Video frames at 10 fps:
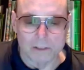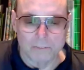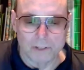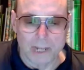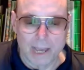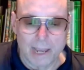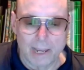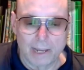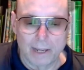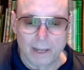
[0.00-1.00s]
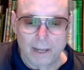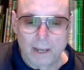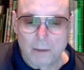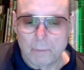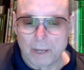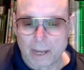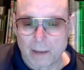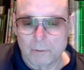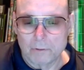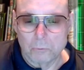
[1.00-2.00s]
every day, being
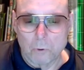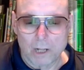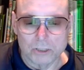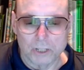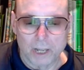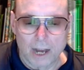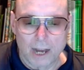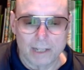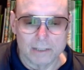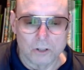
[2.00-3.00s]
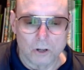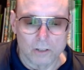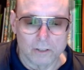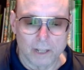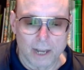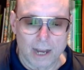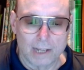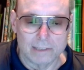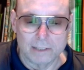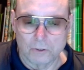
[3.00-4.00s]
able to watch the guys, talk to the
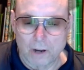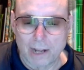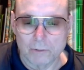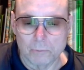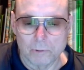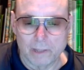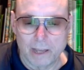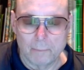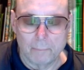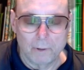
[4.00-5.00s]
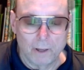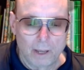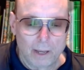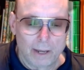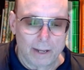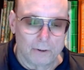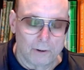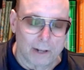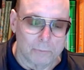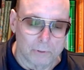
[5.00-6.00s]
guys, interact with them,
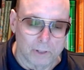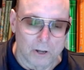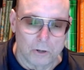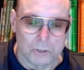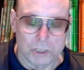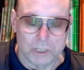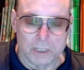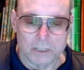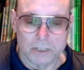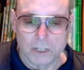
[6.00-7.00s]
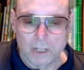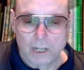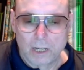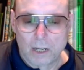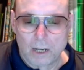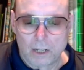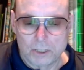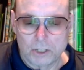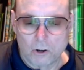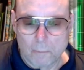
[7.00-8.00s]
interact with the coaches,
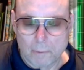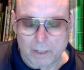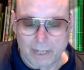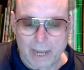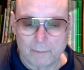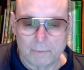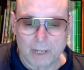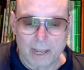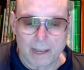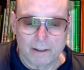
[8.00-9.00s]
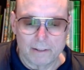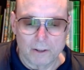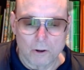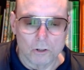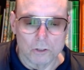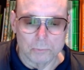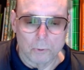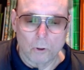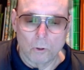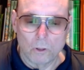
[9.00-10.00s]
show up on game day at the Orange
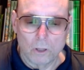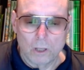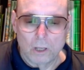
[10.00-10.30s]
Bowl